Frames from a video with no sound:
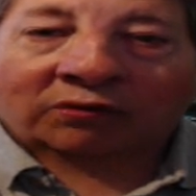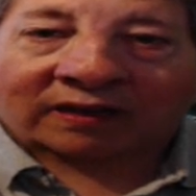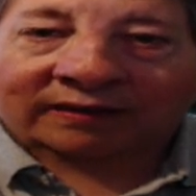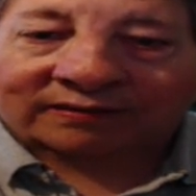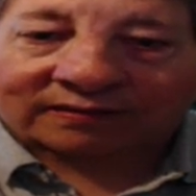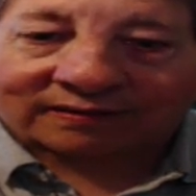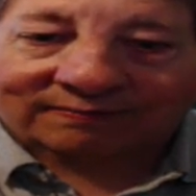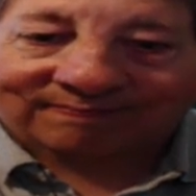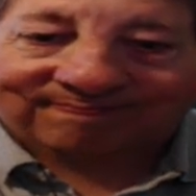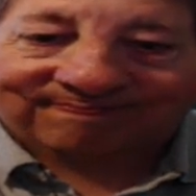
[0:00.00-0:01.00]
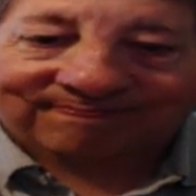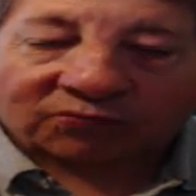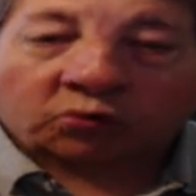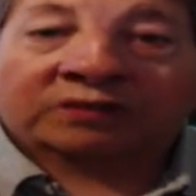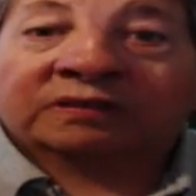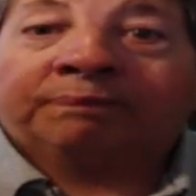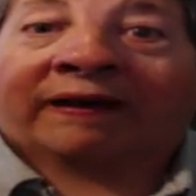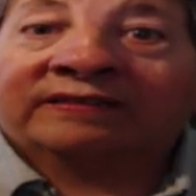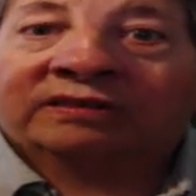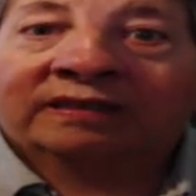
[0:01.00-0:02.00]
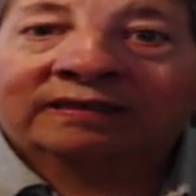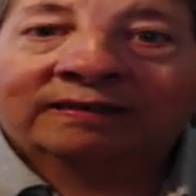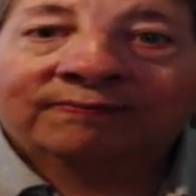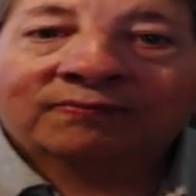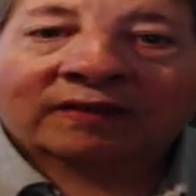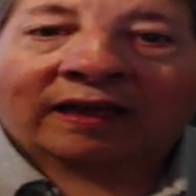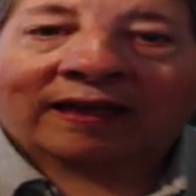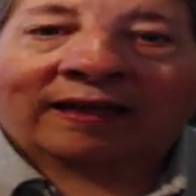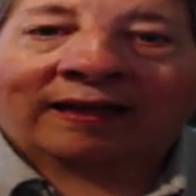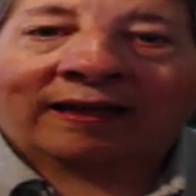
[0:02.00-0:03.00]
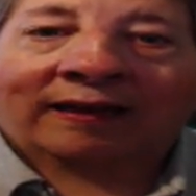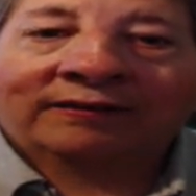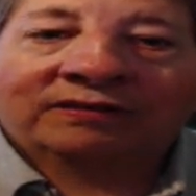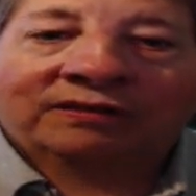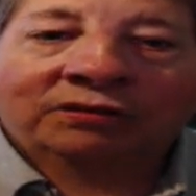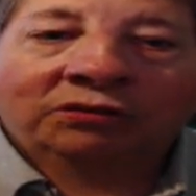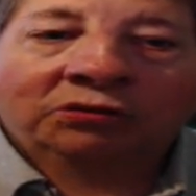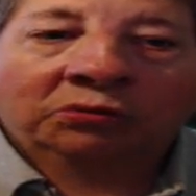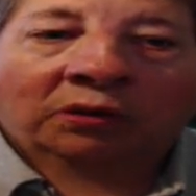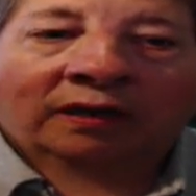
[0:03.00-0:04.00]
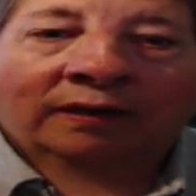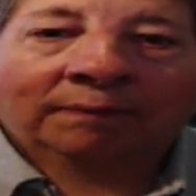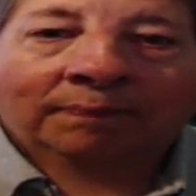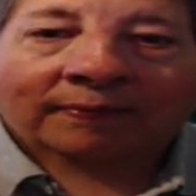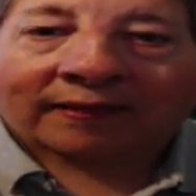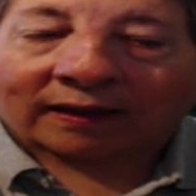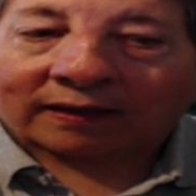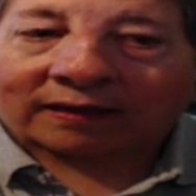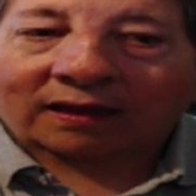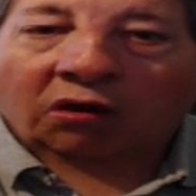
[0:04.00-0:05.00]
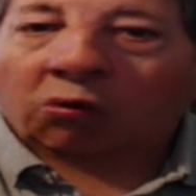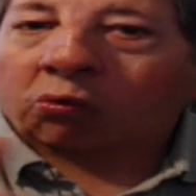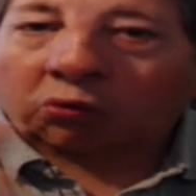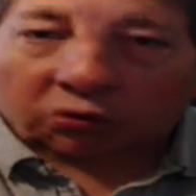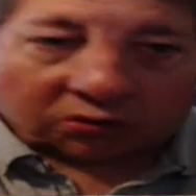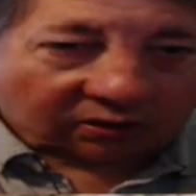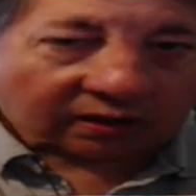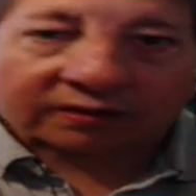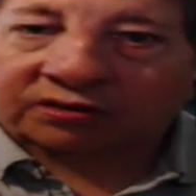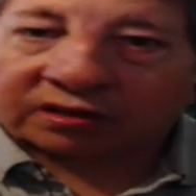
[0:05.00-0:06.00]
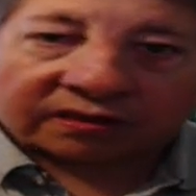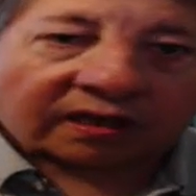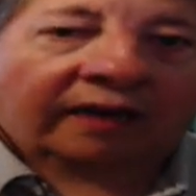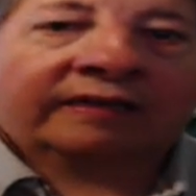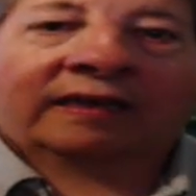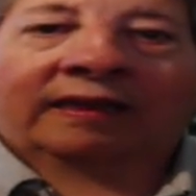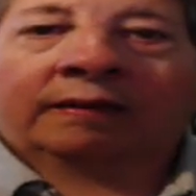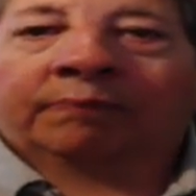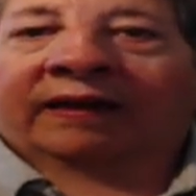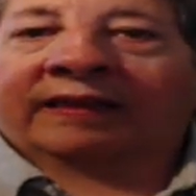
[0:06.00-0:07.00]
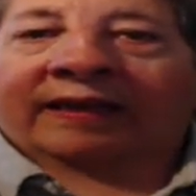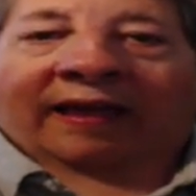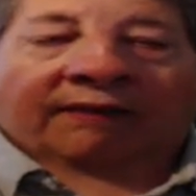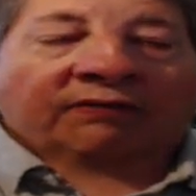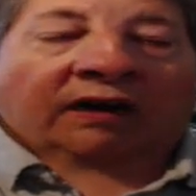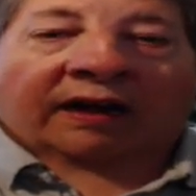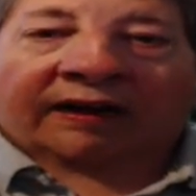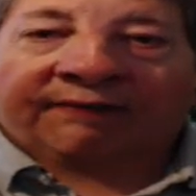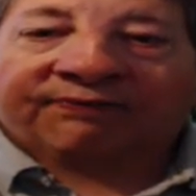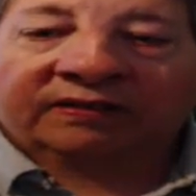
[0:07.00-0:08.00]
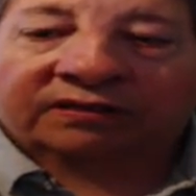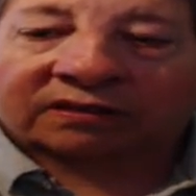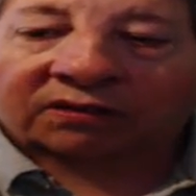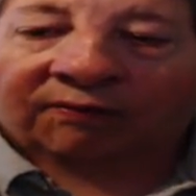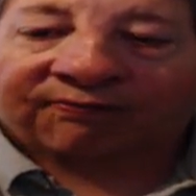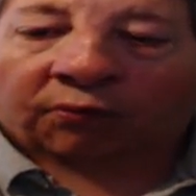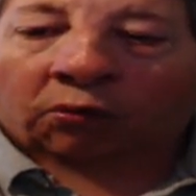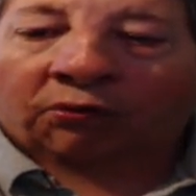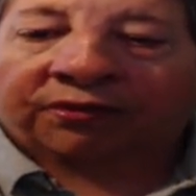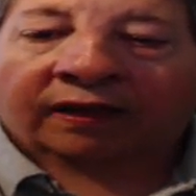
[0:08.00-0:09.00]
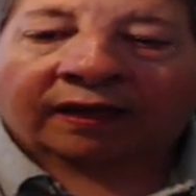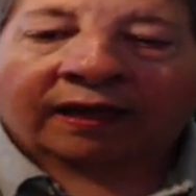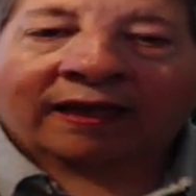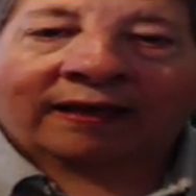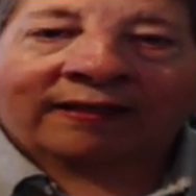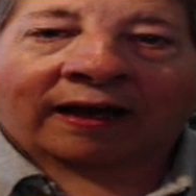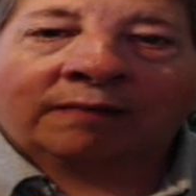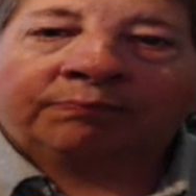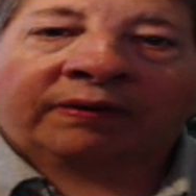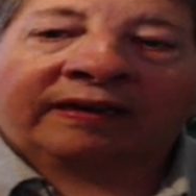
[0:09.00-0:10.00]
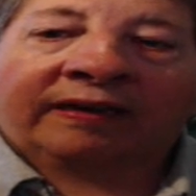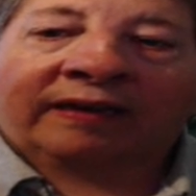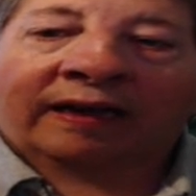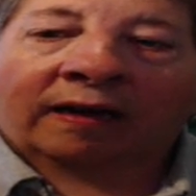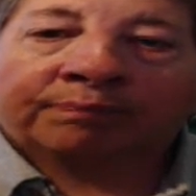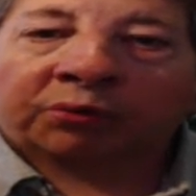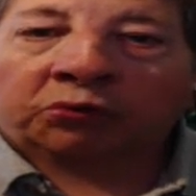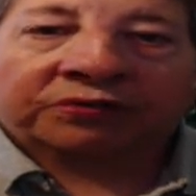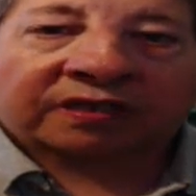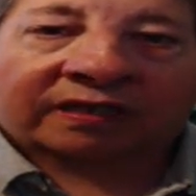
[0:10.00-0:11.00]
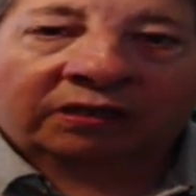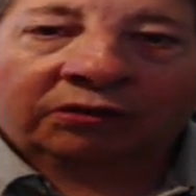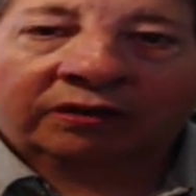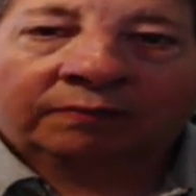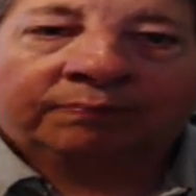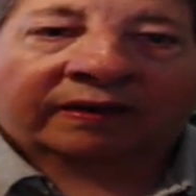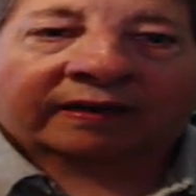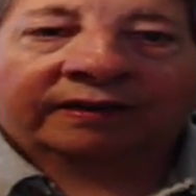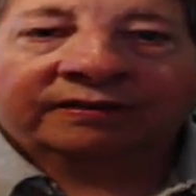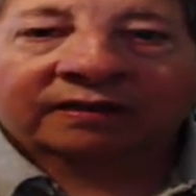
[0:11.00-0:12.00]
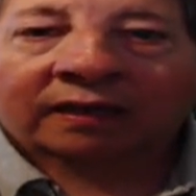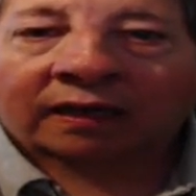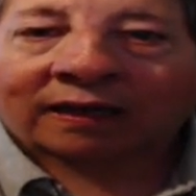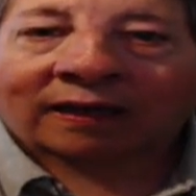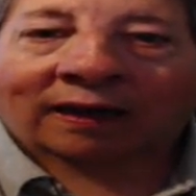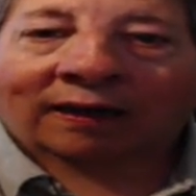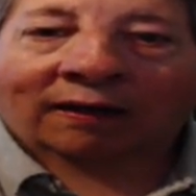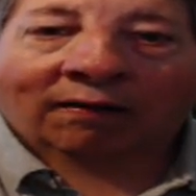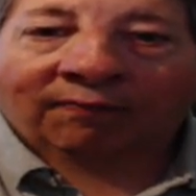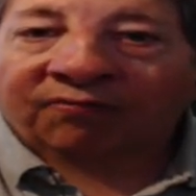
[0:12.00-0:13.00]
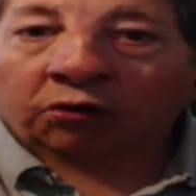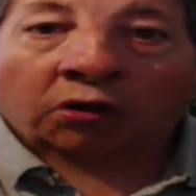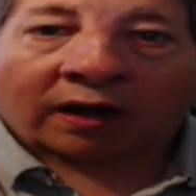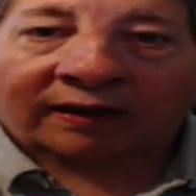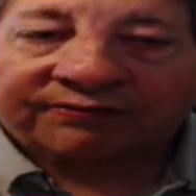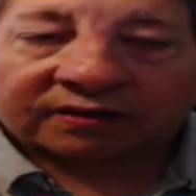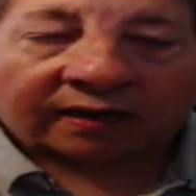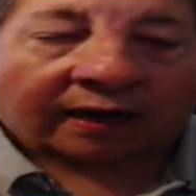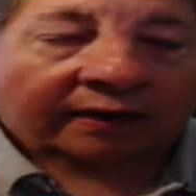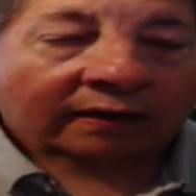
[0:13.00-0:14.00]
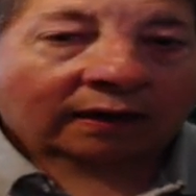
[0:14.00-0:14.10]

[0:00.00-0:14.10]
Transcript: get respected and to, work just like anybody, have a life and so forth, and not be persecuted because of their lifestyle.